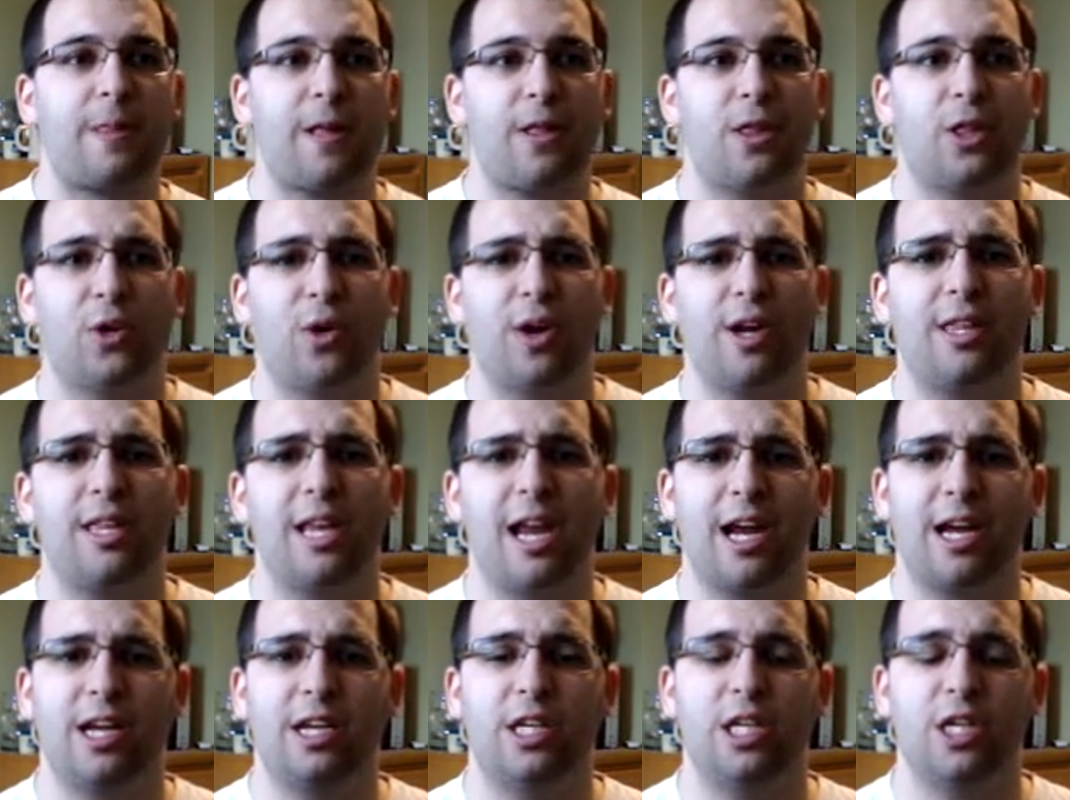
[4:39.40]
the only thing
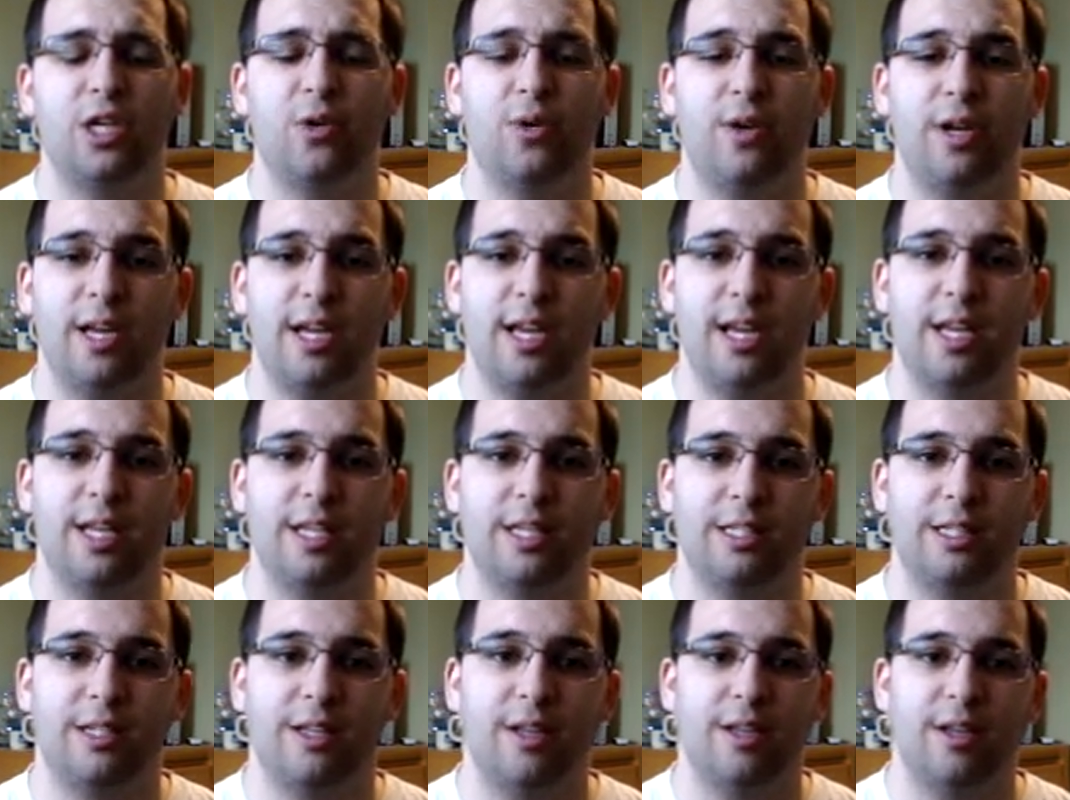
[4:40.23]
I can do
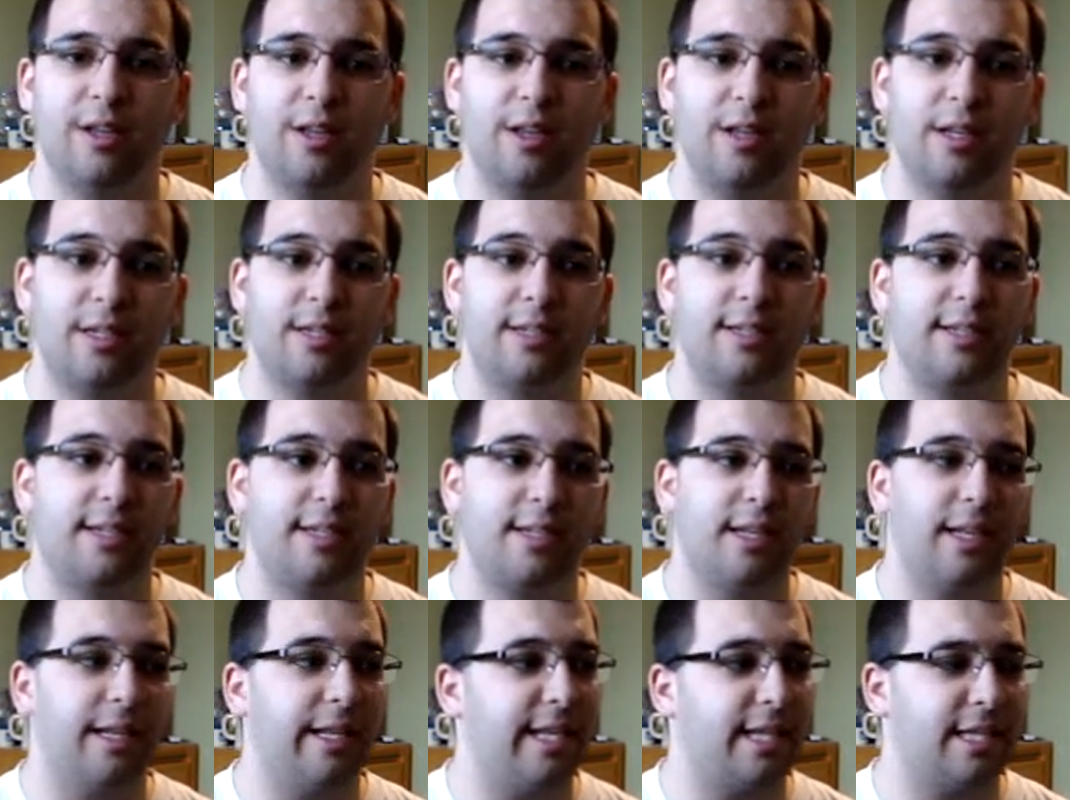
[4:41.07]
is
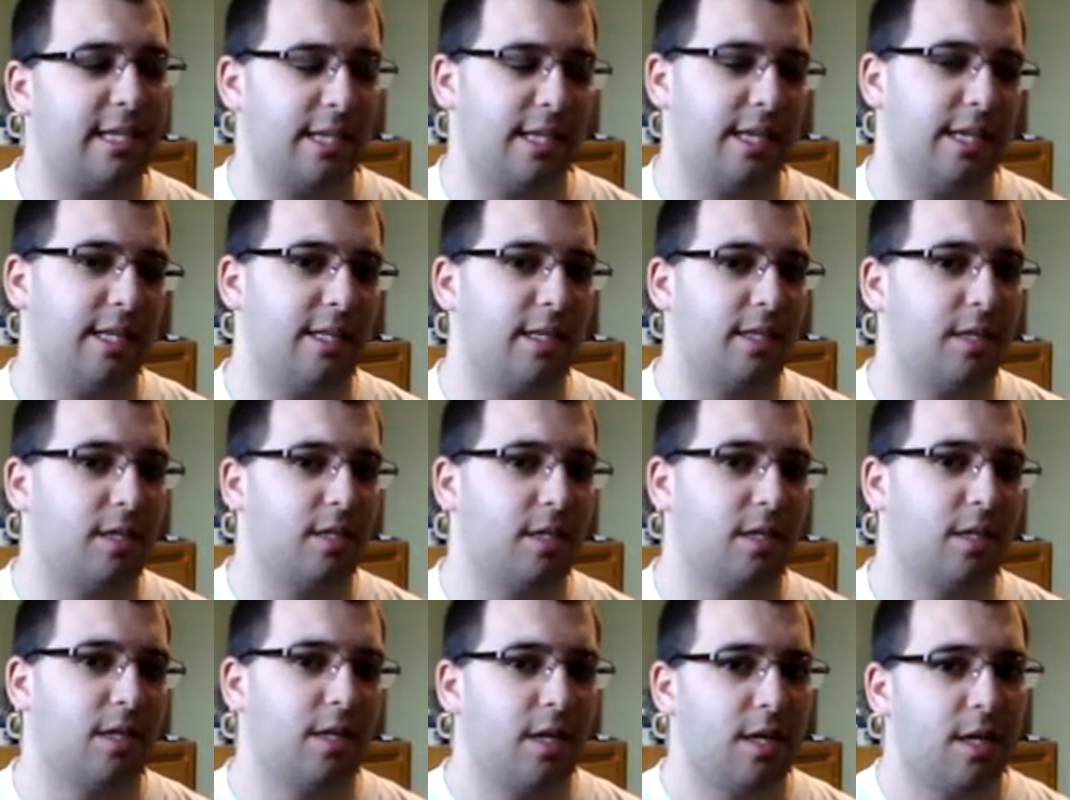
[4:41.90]

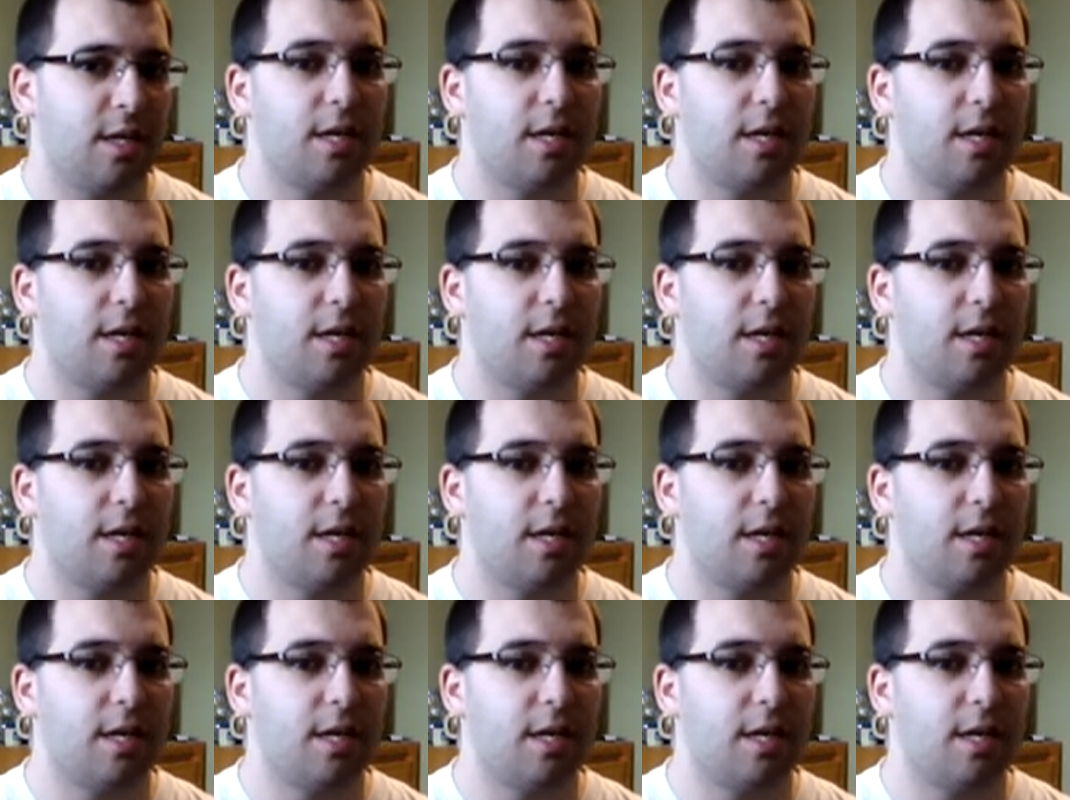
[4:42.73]
listen-ins,